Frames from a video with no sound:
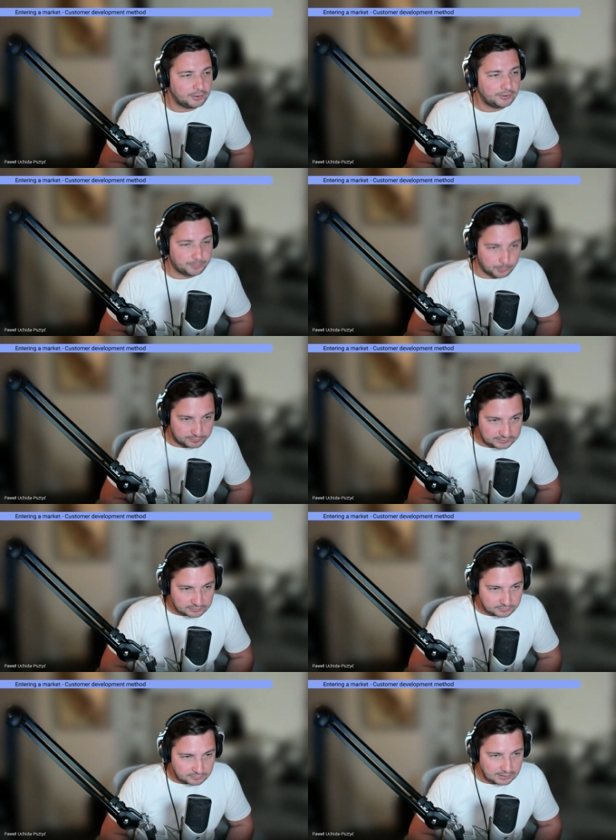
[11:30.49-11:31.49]
is proven,
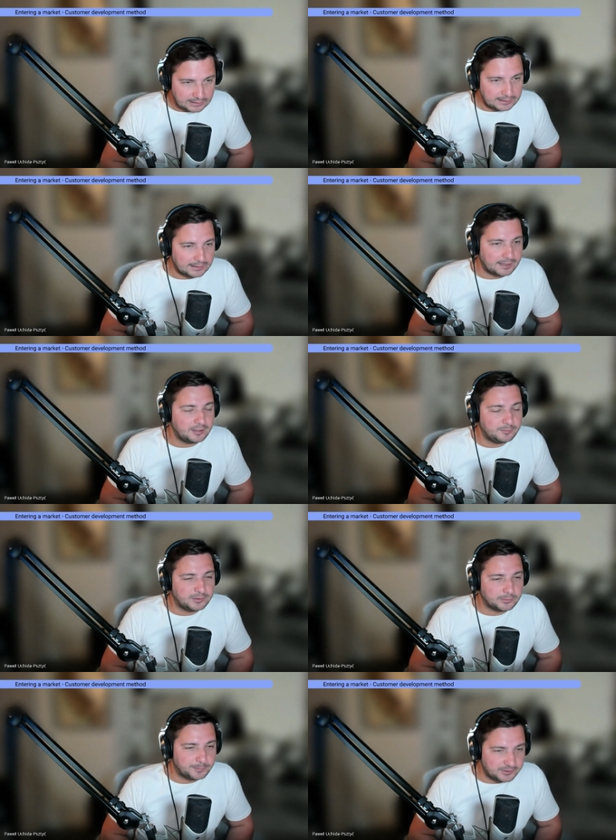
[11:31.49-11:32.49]
can it be
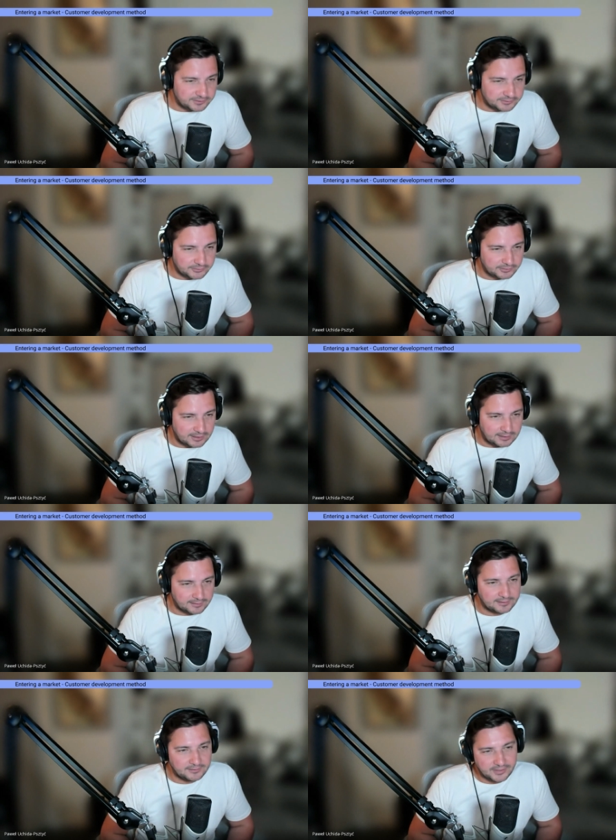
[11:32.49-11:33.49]
repeated, and
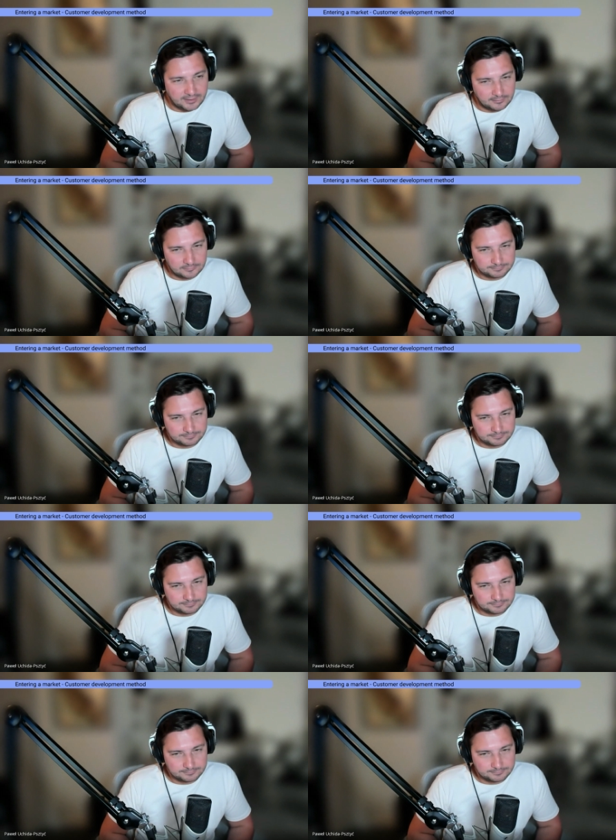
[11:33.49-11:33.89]
can it scale?